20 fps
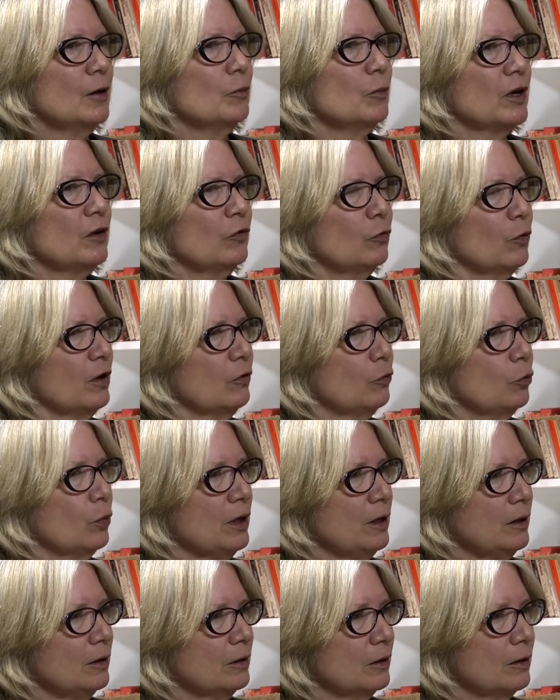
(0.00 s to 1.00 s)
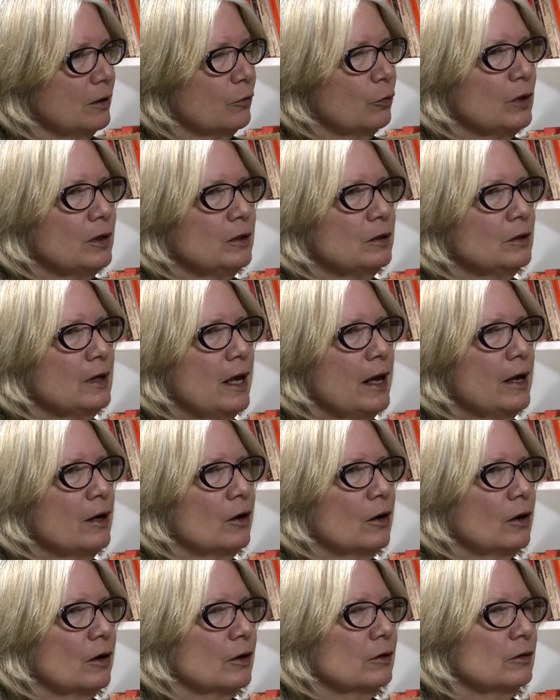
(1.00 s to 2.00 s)
But if we
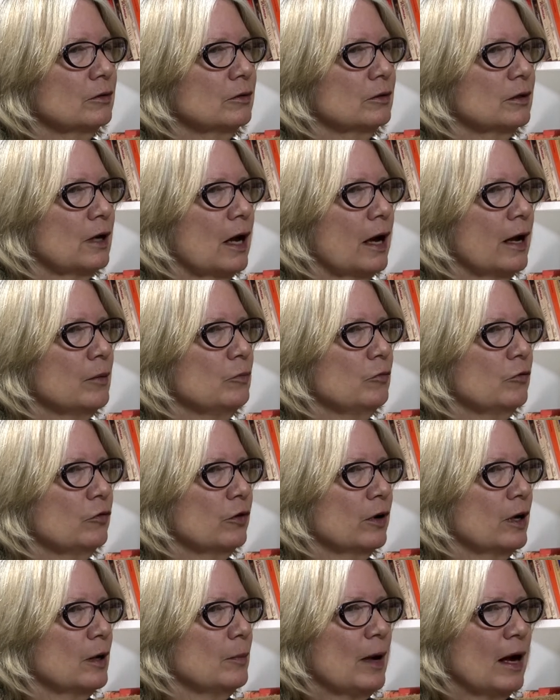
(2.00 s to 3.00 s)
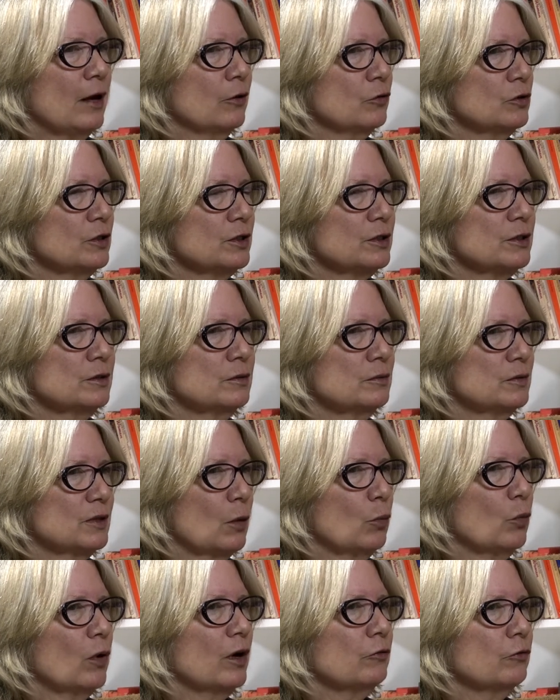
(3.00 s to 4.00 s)
take our time frame out just
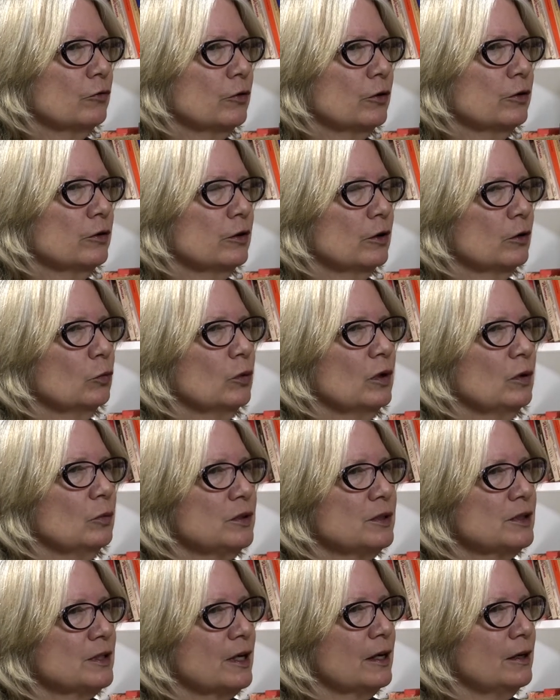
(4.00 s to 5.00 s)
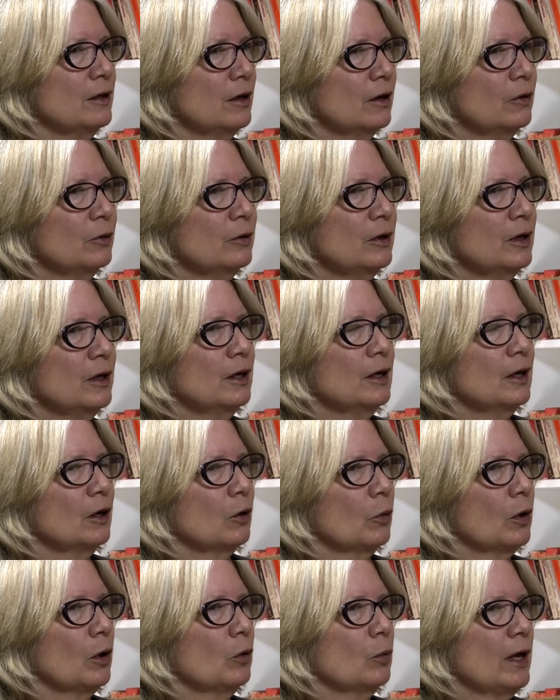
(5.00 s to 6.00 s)
somewhat further, we would say, no,
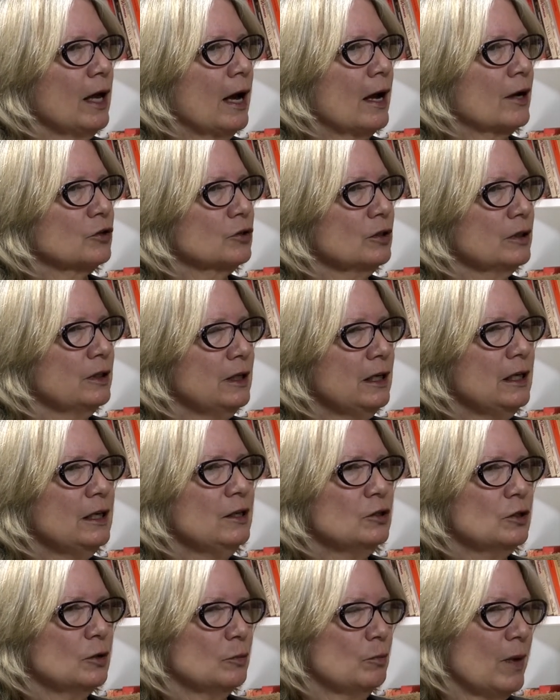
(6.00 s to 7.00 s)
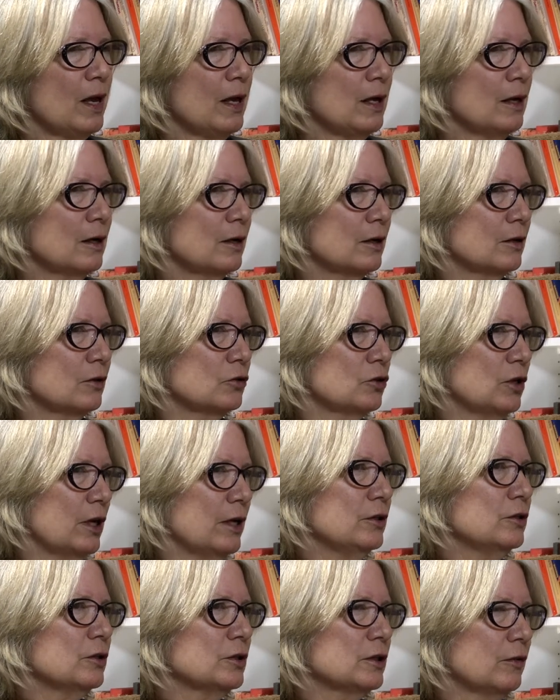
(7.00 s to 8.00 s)
we actually need to make
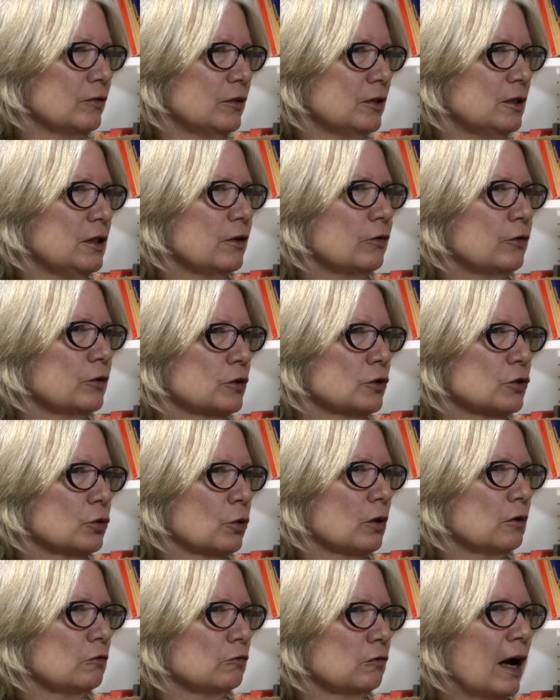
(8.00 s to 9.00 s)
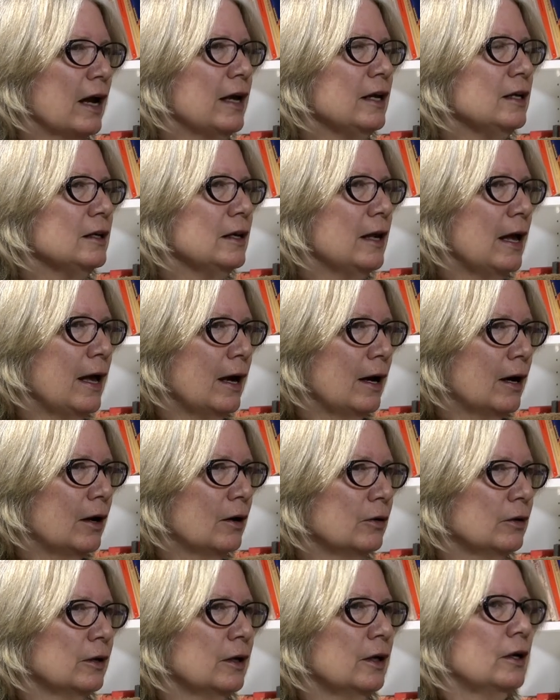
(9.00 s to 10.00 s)
changes of a different sort right
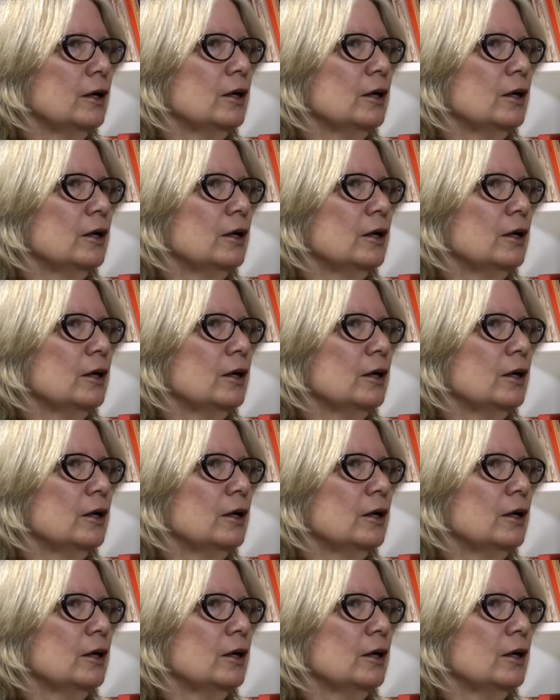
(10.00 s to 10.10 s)
now